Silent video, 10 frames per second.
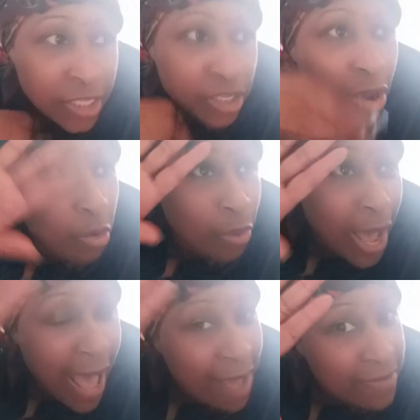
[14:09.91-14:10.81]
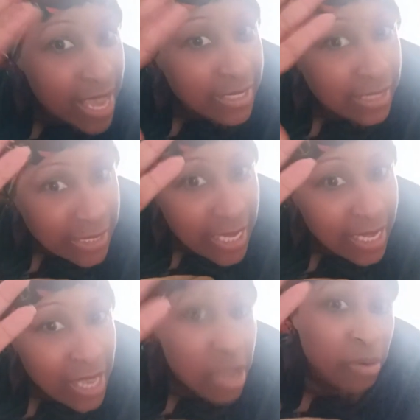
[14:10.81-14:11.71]
So I have yet to
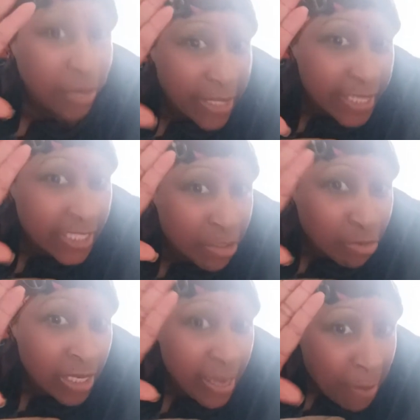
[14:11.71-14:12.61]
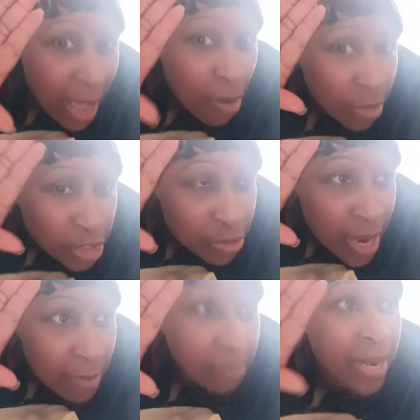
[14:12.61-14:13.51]
see what this is really about with Trump,